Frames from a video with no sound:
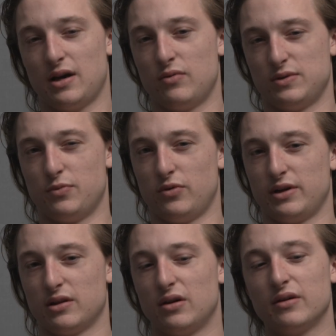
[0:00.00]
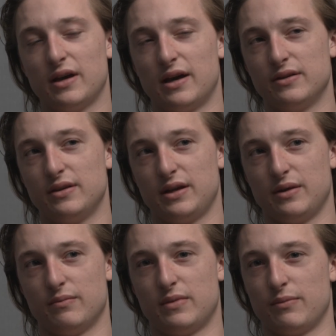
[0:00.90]
I was bullied a lot
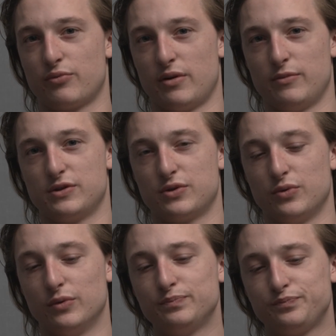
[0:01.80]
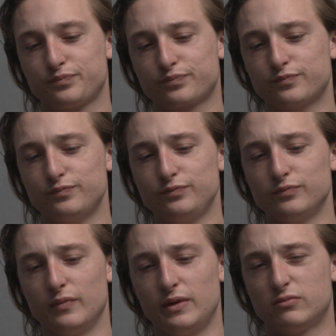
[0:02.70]
in my primary school,
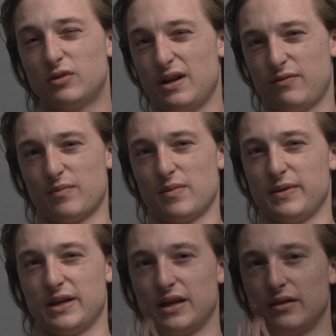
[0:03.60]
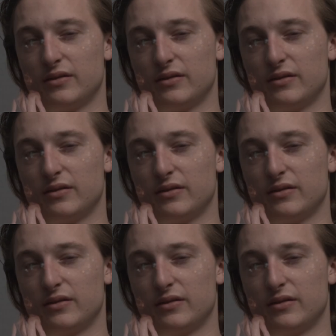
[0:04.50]
right from the beginning,